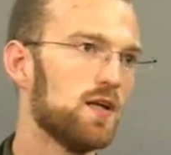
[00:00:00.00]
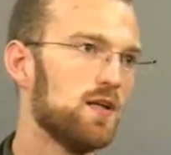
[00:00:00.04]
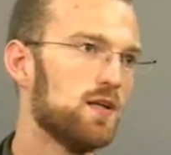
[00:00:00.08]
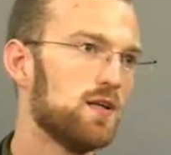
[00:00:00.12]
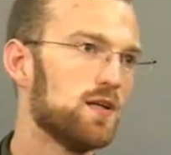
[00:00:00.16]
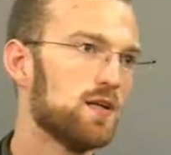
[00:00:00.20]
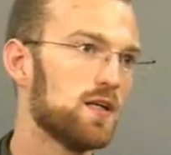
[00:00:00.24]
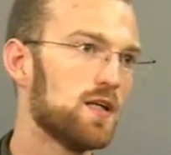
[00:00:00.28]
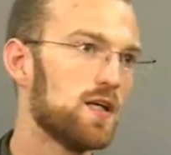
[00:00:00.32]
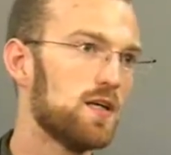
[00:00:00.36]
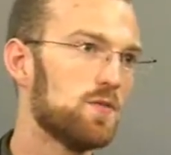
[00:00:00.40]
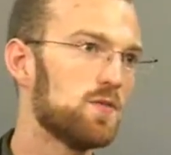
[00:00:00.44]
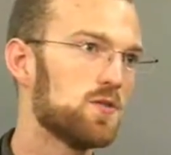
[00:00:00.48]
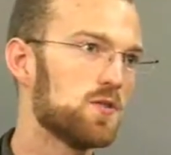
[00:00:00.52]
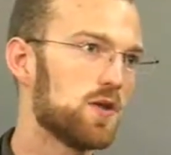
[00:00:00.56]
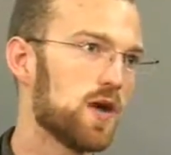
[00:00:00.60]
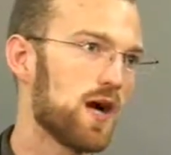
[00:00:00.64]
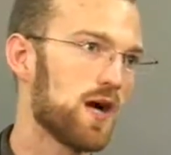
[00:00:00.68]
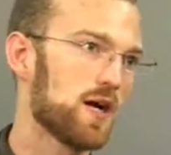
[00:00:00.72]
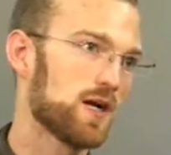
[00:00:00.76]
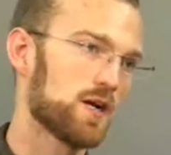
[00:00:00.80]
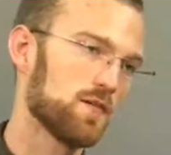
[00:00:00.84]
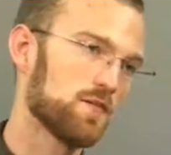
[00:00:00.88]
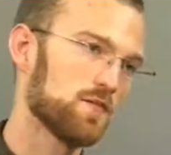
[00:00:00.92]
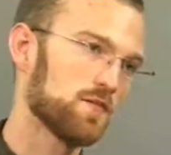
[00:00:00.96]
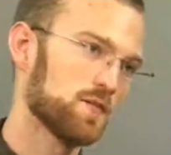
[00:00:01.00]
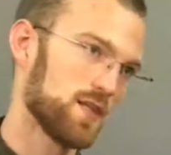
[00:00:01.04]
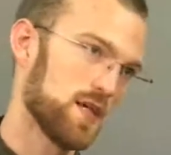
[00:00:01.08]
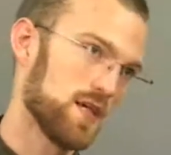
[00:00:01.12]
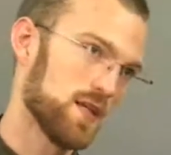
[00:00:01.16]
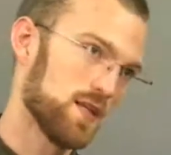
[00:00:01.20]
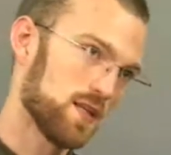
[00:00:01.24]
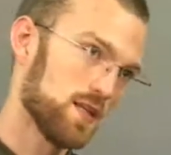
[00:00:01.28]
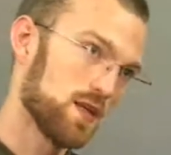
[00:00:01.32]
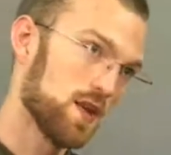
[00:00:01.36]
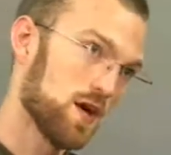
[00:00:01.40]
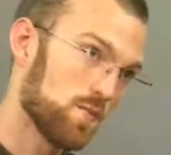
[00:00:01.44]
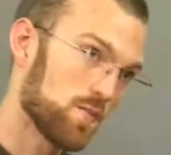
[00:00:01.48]
You can keep track of, say,
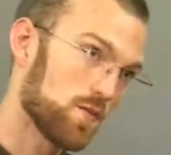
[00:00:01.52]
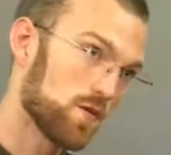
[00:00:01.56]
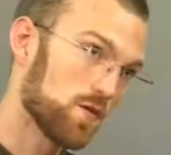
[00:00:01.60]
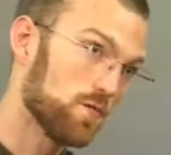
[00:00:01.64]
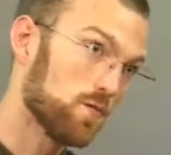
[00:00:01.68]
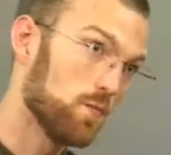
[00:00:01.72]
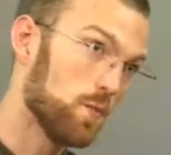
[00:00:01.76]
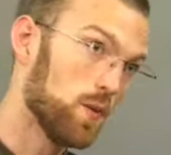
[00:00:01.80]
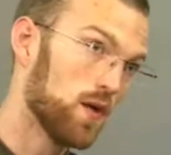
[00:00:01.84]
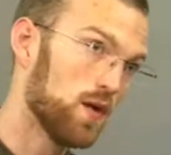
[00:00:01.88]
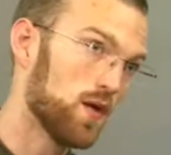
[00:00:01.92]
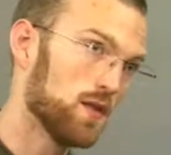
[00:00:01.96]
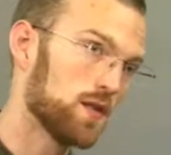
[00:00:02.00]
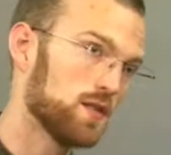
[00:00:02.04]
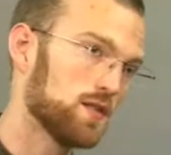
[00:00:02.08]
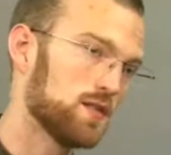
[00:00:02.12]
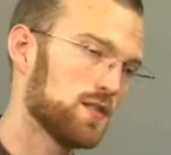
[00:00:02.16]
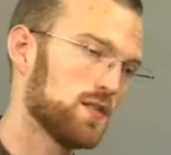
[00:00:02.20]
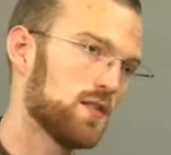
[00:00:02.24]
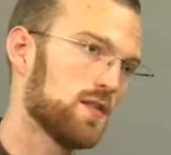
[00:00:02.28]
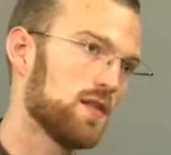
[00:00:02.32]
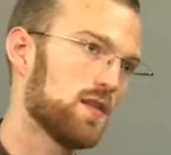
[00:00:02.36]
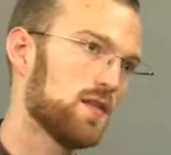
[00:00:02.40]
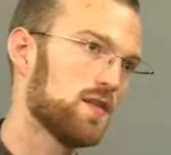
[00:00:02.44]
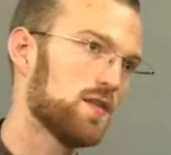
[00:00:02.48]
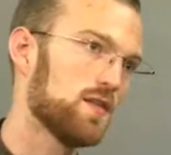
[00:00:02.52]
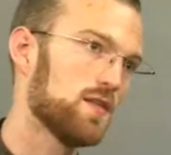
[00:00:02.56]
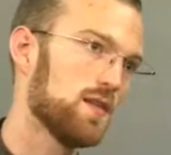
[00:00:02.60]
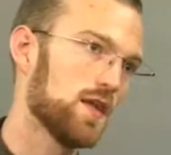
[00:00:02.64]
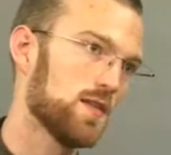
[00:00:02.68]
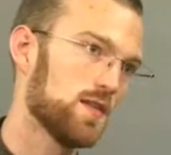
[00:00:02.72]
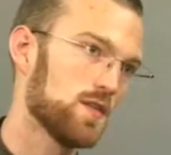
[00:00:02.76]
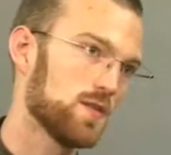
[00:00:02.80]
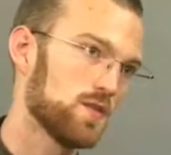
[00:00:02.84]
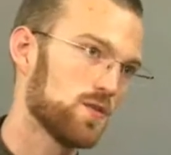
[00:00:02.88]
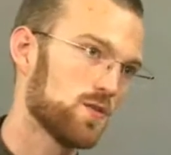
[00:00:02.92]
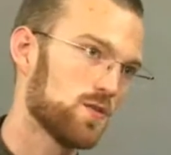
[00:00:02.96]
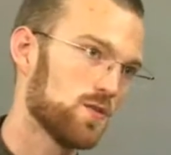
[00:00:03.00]
the number of bullets
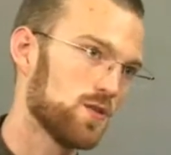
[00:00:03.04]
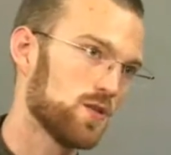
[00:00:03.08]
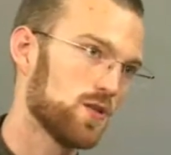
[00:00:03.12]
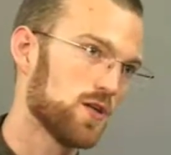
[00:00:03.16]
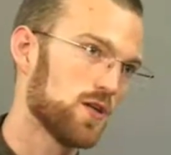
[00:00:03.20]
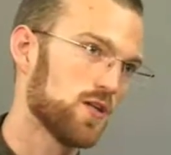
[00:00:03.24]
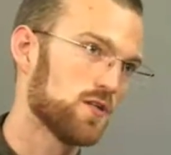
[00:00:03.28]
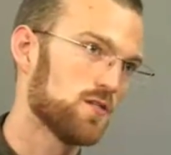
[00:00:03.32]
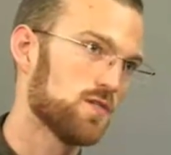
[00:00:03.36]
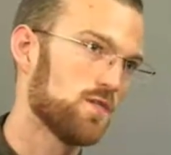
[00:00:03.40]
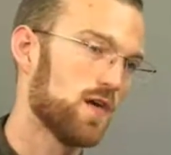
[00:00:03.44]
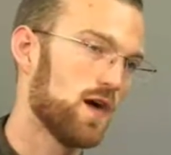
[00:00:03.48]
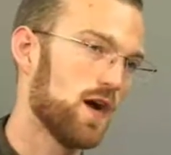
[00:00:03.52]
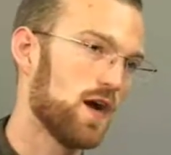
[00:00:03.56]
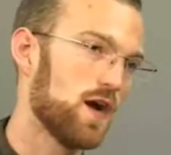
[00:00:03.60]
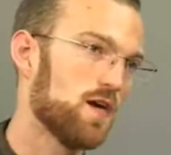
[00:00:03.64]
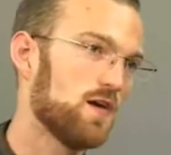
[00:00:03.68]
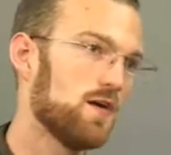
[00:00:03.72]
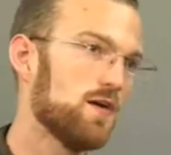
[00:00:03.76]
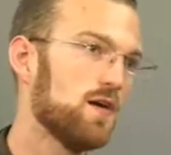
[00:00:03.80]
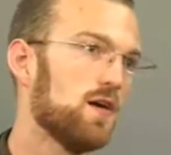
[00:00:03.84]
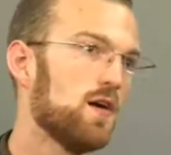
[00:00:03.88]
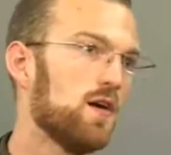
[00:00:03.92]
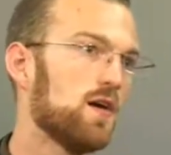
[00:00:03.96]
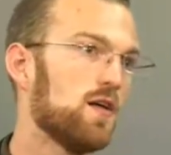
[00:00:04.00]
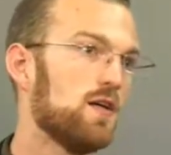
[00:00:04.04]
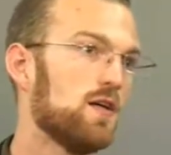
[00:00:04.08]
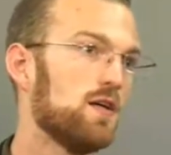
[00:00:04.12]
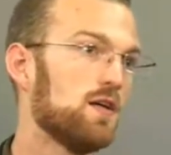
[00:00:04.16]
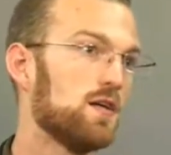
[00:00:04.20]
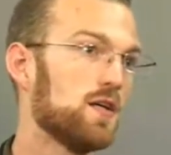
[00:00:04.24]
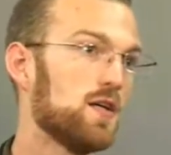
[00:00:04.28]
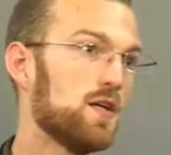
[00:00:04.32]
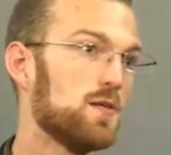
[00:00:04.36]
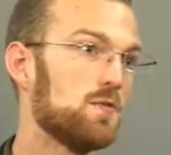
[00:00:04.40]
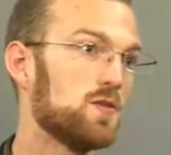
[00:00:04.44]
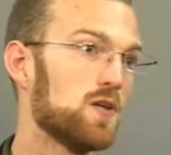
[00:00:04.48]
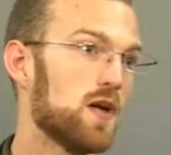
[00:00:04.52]
that the soldier has fired. You
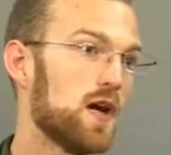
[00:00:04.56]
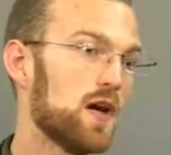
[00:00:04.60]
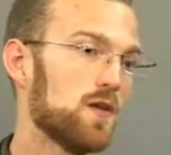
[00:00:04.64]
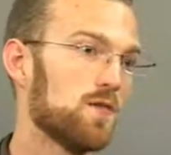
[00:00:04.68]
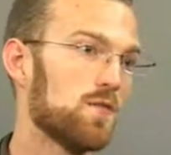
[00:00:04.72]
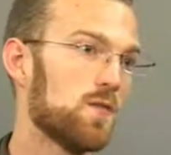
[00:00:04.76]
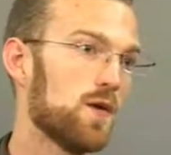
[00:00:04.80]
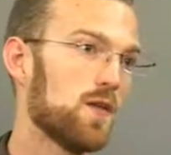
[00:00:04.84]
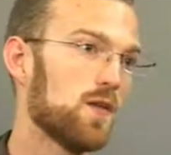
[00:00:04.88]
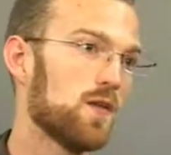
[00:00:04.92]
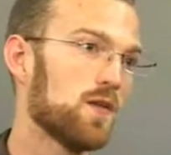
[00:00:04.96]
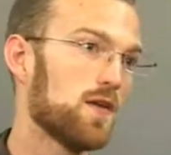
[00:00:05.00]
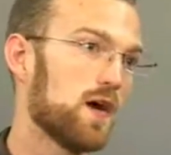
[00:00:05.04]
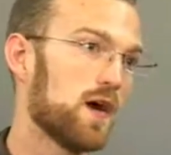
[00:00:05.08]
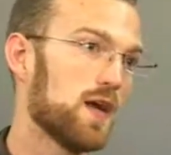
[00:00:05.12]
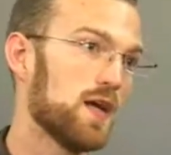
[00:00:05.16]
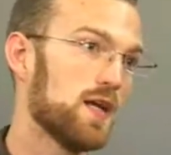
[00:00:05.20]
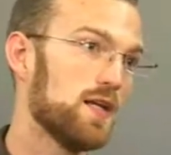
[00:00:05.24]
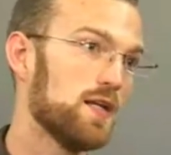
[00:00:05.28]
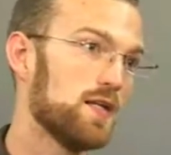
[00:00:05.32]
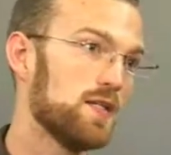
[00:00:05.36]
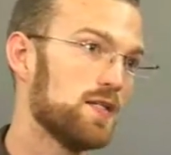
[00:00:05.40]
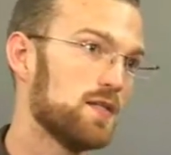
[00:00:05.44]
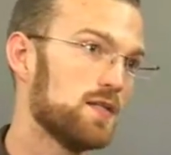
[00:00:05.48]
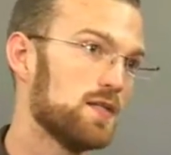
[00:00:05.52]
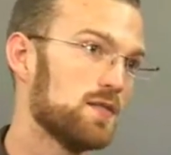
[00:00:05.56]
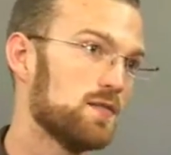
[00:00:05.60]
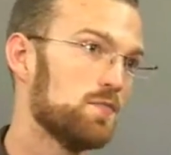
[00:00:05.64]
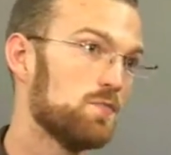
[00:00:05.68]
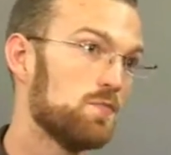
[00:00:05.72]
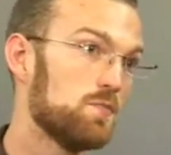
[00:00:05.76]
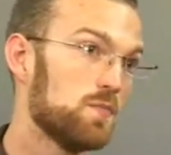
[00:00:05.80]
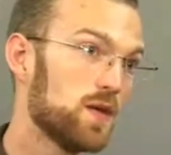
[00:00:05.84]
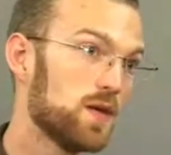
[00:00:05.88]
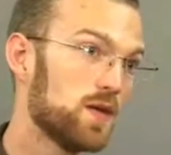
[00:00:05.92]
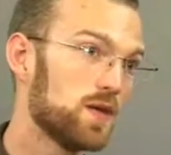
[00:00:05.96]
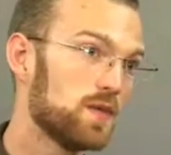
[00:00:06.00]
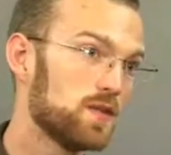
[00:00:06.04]
can keep track of whether or not he's
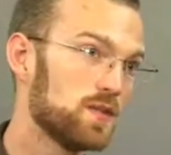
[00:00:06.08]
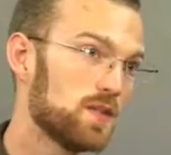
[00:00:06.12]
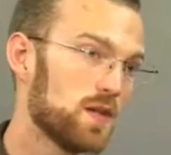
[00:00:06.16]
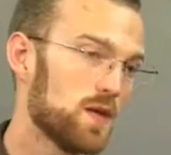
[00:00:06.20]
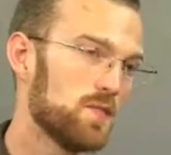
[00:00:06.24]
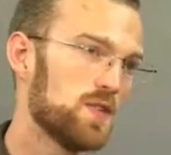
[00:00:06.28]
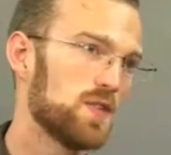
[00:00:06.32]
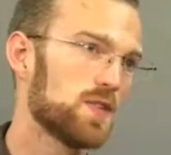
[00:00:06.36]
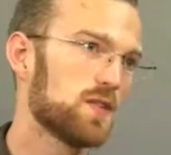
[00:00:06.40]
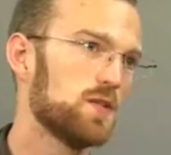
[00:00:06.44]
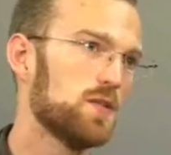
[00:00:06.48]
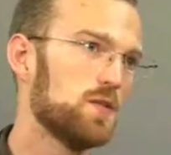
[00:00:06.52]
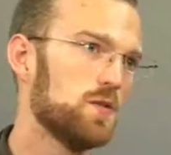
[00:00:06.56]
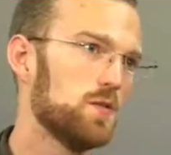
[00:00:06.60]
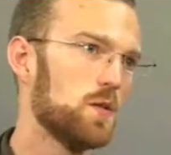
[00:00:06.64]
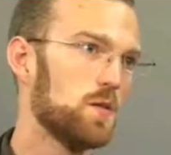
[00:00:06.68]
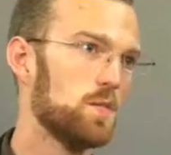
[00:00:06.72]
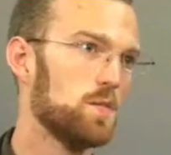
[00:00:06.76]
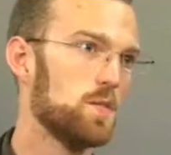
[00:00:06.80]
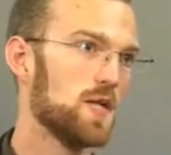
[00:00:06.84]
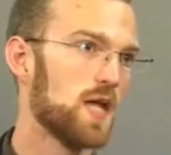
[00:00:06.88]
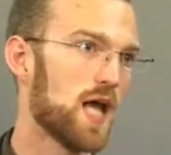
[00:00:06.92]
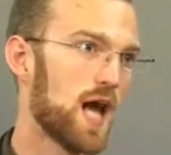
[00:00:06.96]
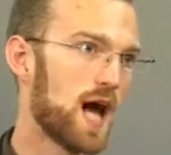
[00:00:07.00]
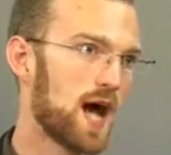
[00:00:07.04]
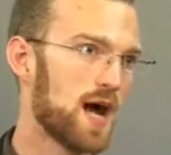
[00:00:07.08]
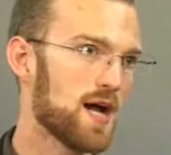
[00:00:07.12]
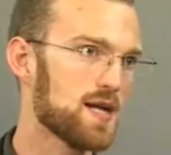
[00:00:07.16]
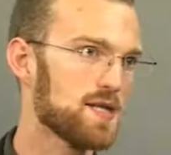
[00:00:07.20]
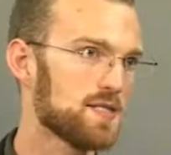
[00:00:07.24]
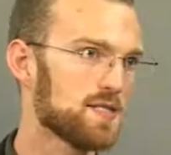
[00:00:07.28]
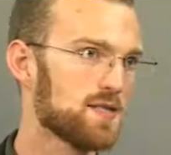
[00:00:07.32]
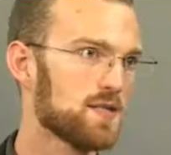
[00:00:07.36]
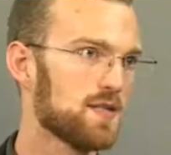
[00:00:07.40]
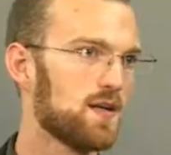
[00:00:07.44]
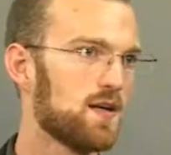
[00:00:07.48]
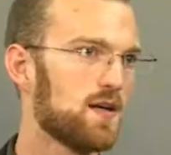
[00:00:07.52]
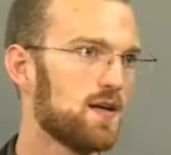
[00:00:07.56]
been subject to a
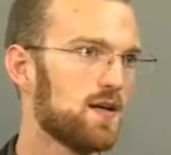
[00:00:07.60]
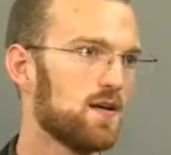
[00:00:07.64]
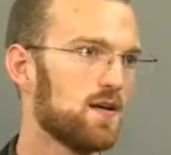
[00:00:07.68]
blast,